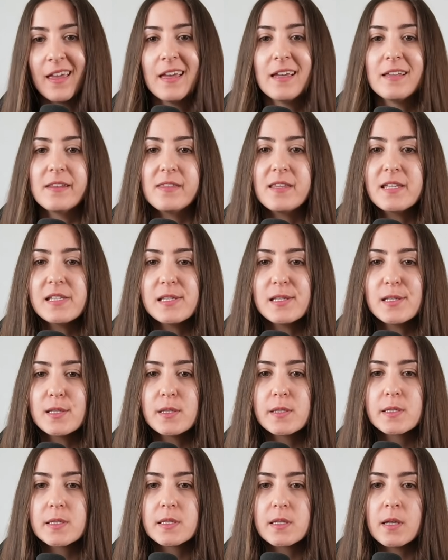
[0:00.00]
This
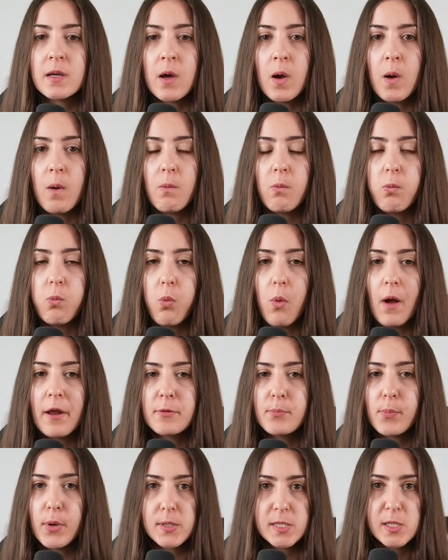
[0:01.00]
is one
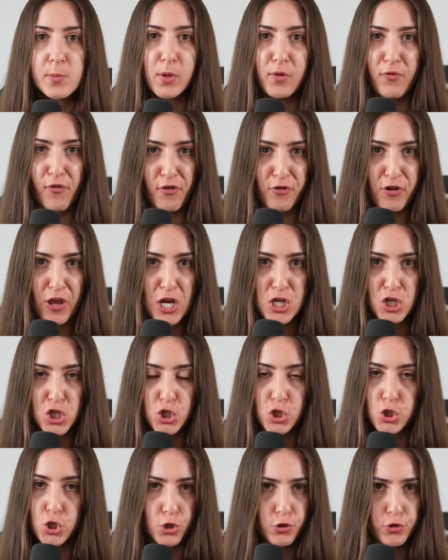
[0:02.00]
possible
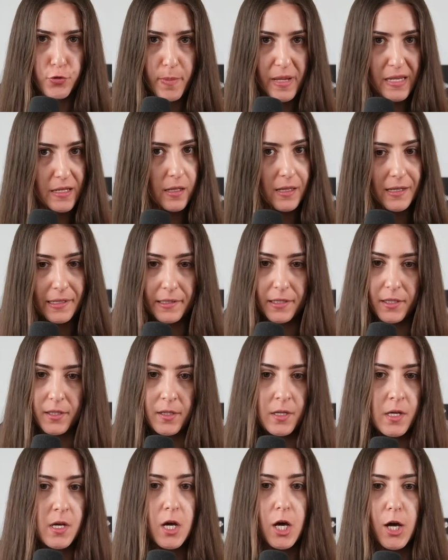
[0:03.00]
variation, not the main
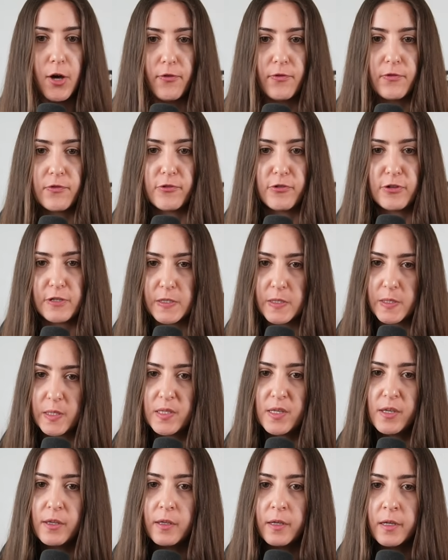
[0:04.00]
line of the
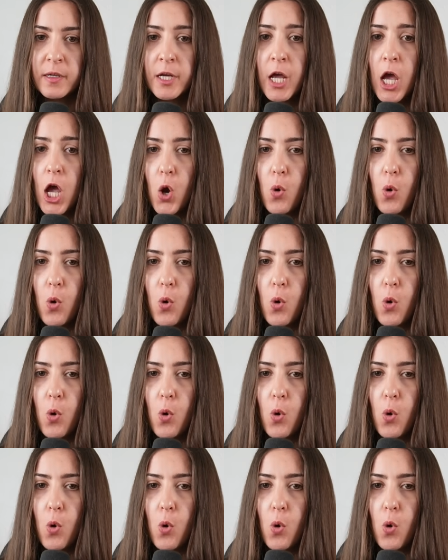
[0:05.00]
Sicilian.